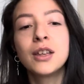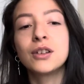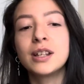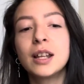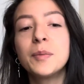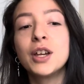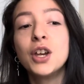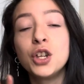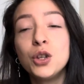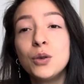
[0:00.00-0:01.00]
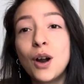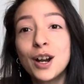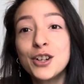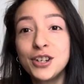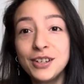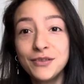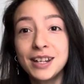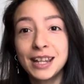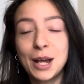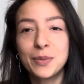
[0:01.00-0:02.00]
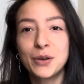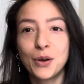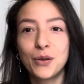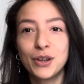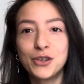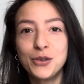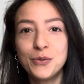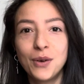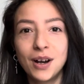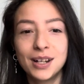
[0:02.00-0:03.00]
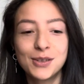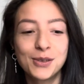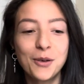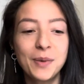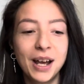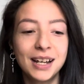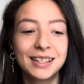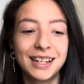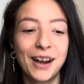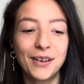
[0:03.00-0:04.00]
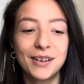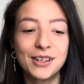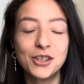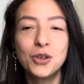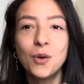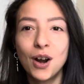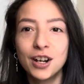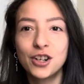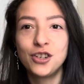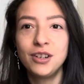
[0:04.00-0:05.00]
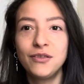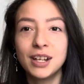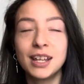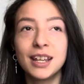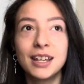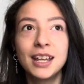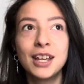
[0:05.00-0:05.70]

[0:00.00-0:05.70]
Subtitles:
They're telling me you are achieving that big goal that you want so badly, Aries. You are achieving it.